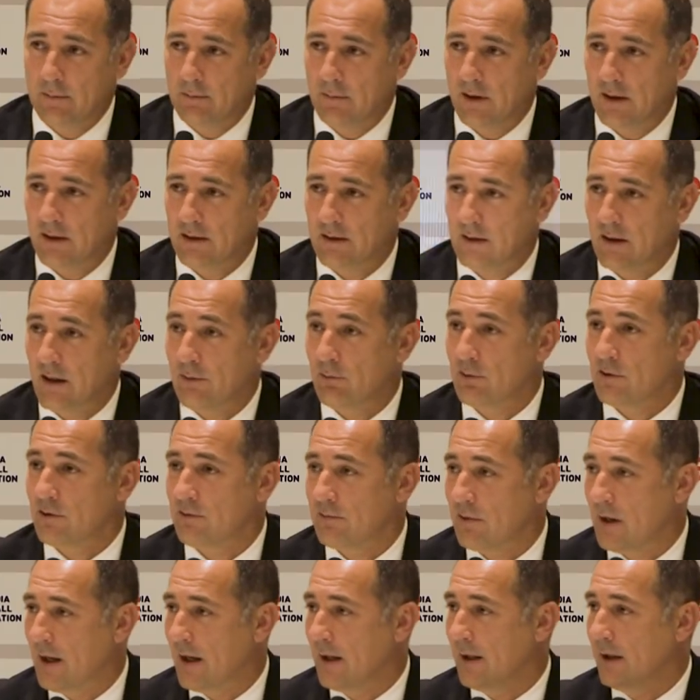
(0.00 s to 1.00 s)
but I
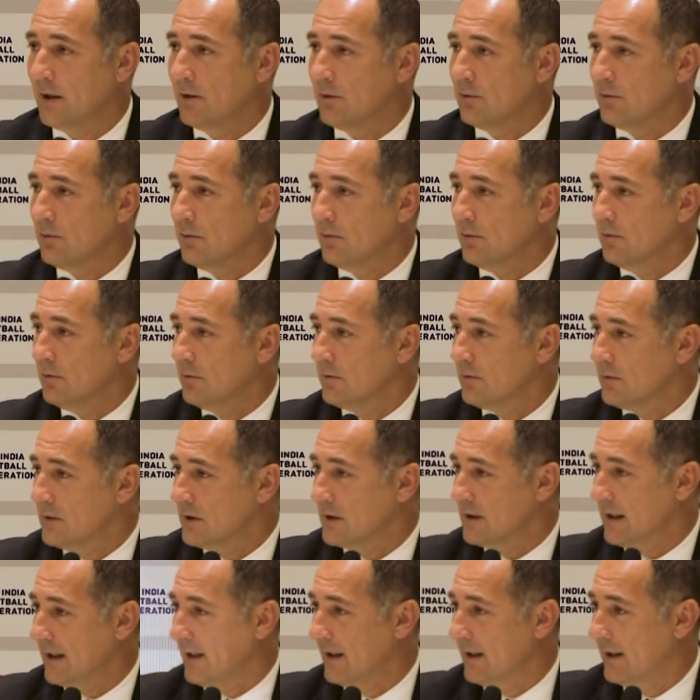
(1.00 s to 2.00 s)
was trying to
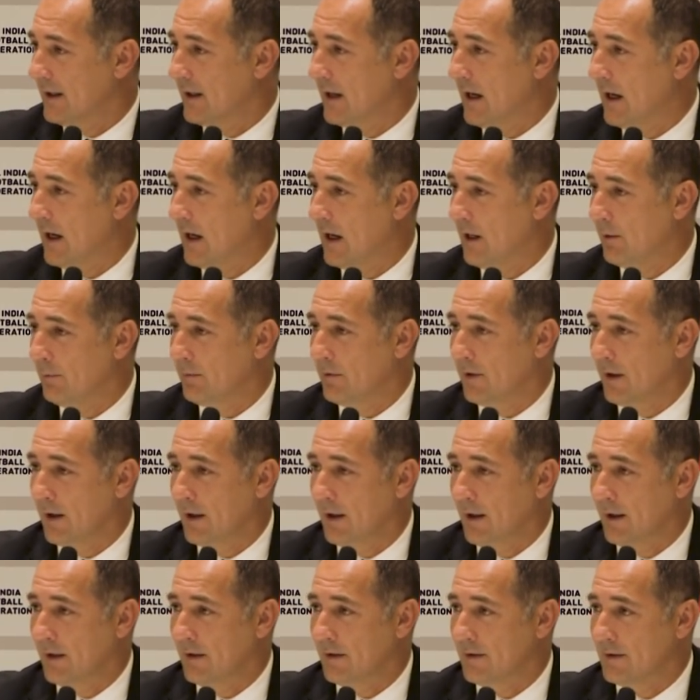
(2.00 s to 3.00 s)
stay calm
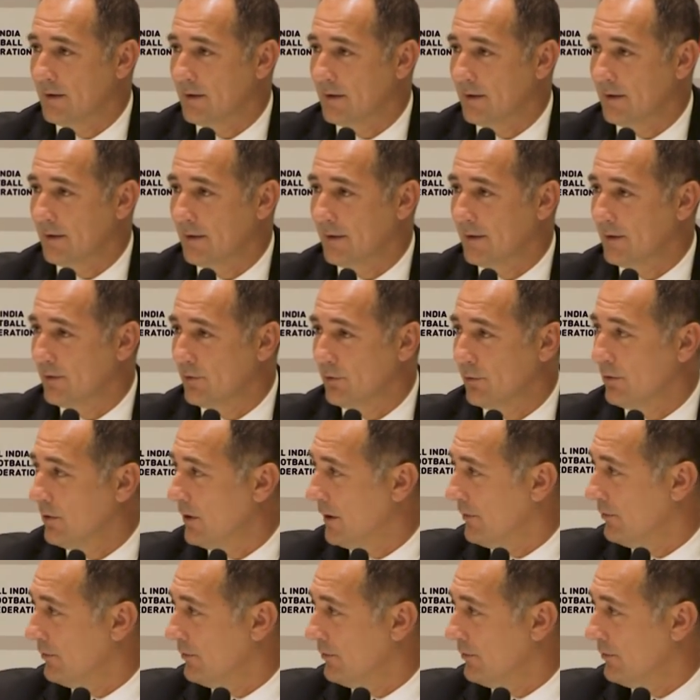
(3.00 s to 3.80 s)
and to